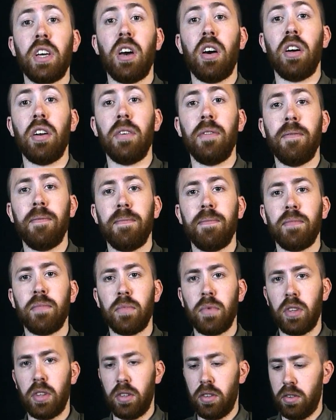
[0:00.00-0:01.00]
on,
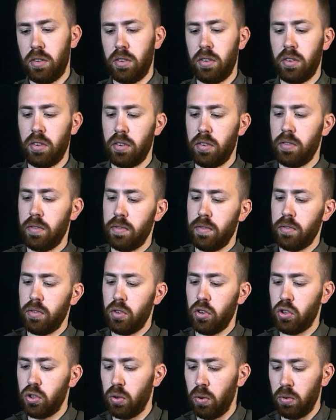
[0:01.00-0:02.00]

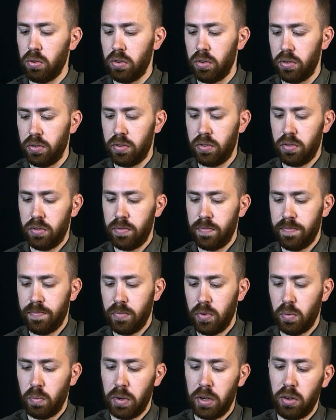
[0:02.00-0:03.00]
the shoulders.
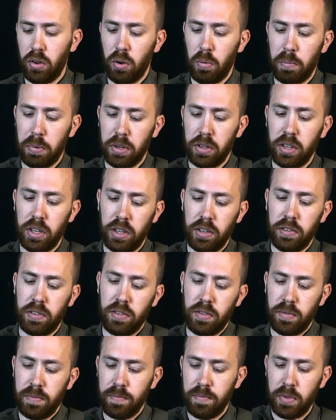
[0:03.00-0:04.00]
When you open
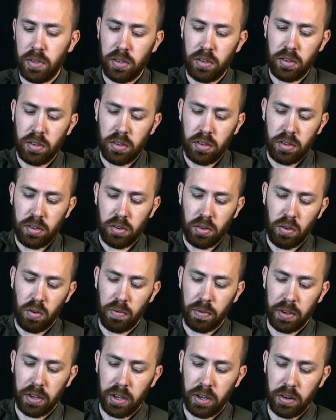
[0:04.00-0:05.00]
these
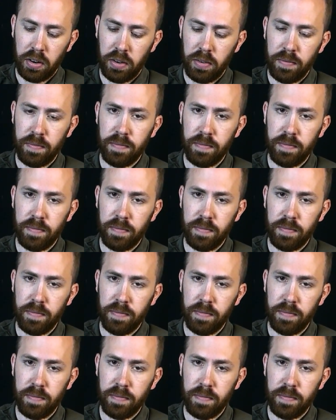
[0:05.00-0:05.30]
over here,